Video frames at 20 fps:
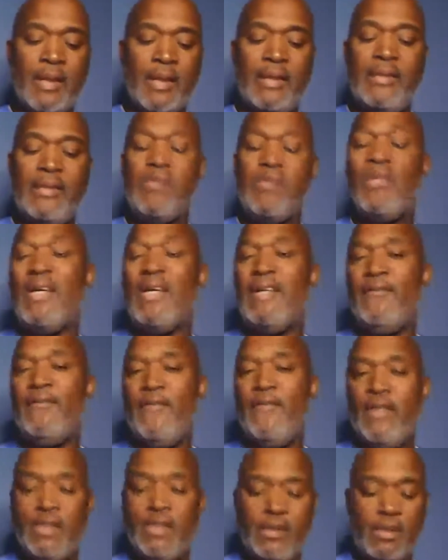you can't
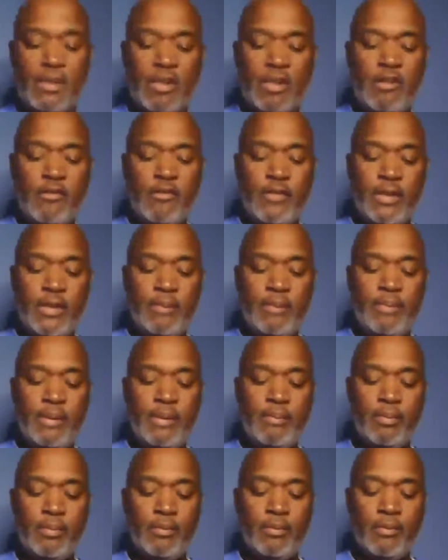feel sorry for these
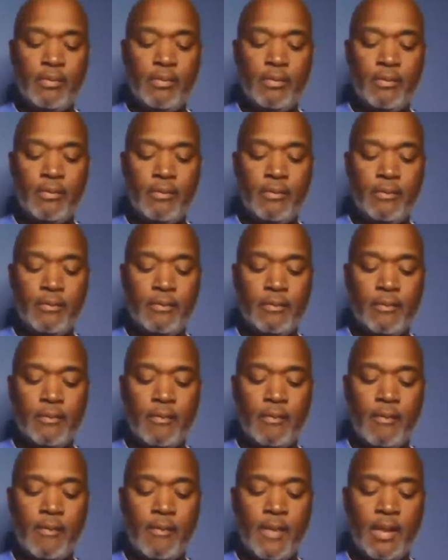people.
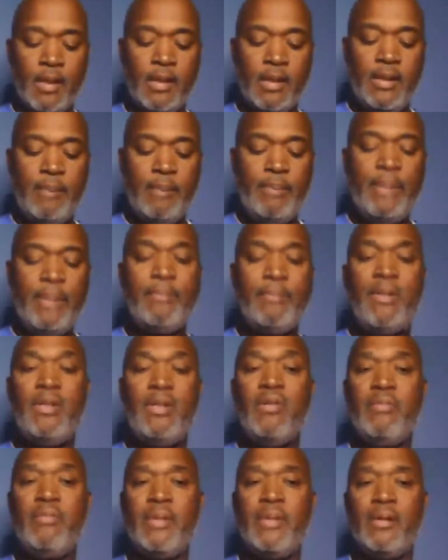Because these people
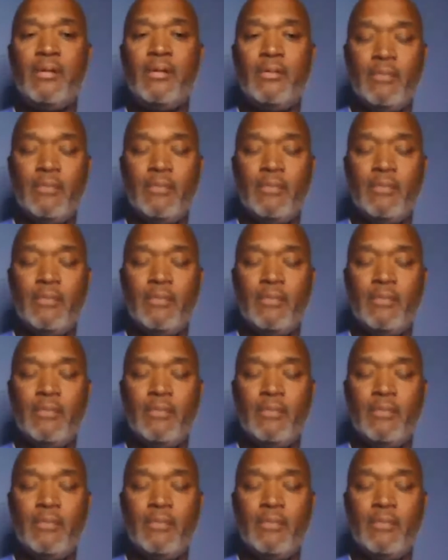know better.